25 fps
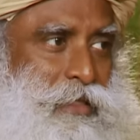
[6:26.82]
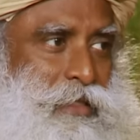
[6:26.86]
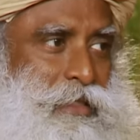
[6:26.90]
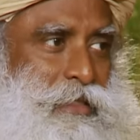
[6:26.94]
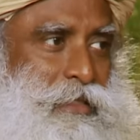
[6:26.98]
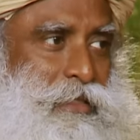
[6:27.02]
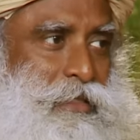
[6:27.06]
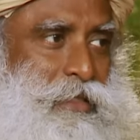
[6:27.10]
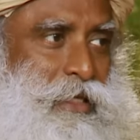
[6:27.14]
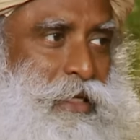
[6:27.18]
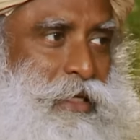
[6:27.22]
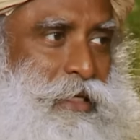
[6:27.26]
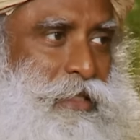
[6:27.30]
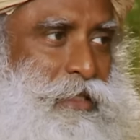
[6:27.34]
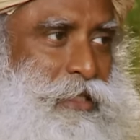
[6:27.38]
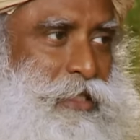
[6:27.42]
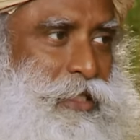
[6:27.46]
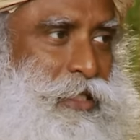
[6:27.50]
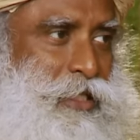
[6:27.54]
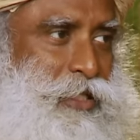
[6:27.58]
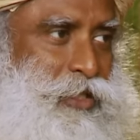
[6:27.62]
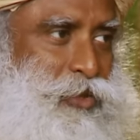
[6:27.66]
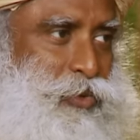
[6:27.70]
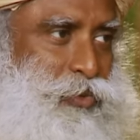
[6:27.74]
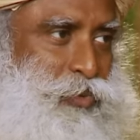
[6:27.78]
least
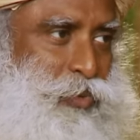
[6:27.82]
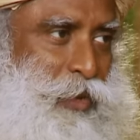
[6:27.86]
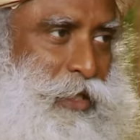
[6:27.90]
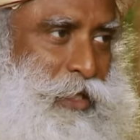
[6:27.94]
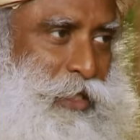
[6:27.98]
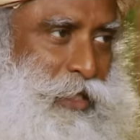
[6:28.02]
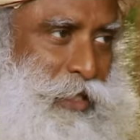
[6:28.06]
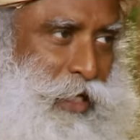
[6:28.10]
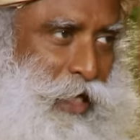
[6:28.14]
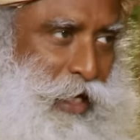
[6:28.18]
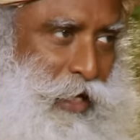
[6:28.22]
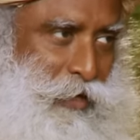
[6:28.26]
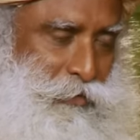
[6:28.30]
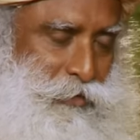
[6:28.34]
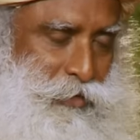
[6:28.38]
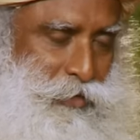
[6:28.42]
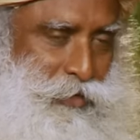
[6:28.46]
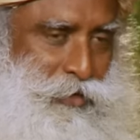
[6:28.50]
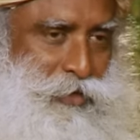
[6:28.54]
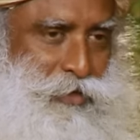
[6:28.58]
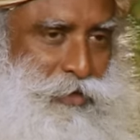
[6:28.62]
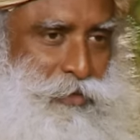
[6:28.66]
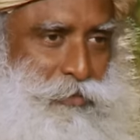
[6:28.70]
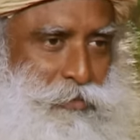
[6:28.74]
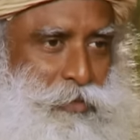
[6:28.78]
eighteen to twenty
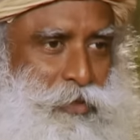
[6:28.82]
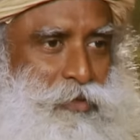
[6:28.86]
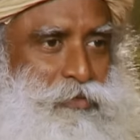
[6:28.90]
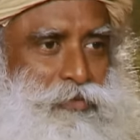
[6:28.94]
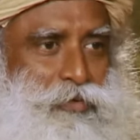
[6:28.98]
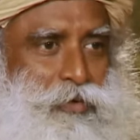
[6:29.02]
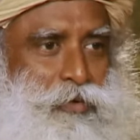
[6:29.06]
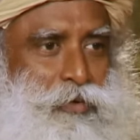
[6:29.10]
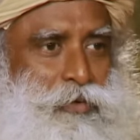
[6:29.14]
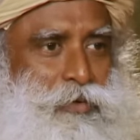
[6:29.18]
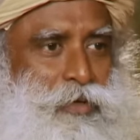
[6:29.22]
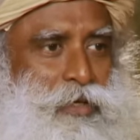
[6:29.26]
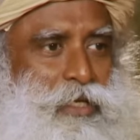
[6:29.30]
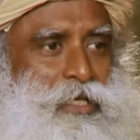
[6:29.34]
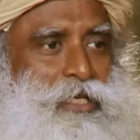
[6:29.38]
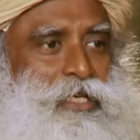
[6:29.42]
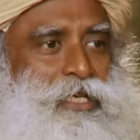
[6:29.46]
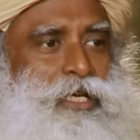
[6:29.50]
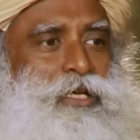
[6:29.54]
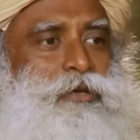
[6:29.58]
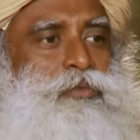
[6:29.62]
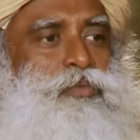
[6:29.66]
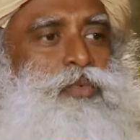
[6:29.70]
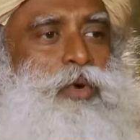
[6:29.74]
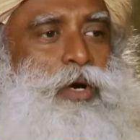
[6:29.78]
hours before it
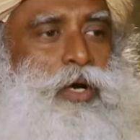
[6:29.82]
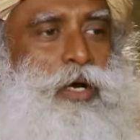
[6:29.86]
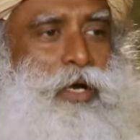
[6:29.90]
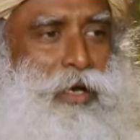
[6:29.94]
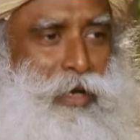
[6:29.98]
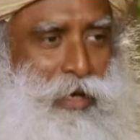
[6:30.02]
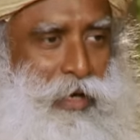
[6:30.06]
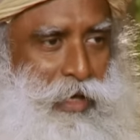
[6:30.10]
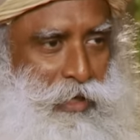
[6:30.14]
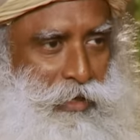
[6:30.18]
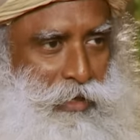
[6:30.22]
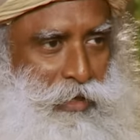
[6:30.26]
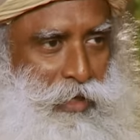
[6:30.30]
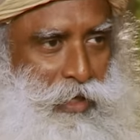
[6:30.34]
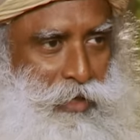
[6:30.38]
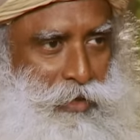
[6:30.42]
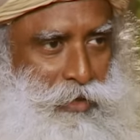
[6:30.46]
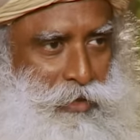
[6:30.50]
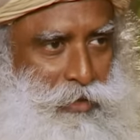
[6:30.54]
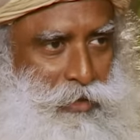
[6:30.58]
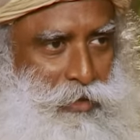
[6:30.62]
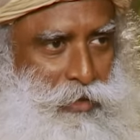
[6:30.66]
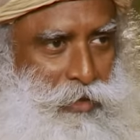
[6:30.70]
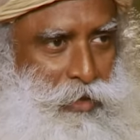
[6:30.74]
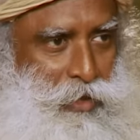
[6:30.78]
can work like
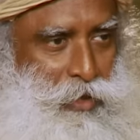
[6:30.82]
that.